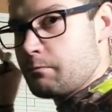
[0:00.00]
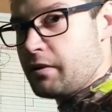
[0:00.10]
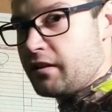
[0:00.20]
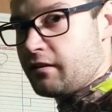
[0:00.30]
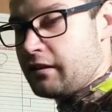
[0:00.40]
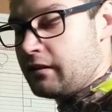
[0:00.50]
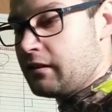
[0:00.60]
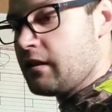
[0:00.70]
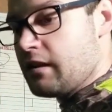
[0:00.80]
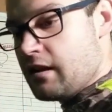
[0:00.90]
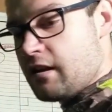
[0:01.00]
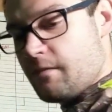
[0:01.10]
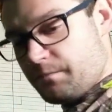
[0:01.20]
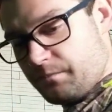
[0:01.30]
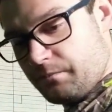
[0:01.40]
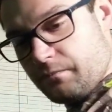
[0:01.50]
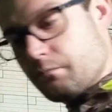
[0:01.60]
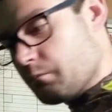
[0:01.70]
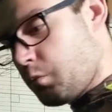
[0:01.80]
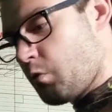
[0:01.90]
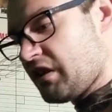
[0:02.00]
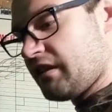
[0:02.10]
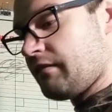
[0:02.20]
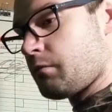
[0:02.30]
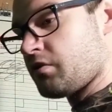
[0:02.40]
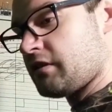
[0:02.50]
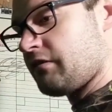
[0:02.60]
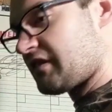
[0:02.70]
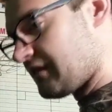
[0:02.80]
It's bigger than what we could even perceive.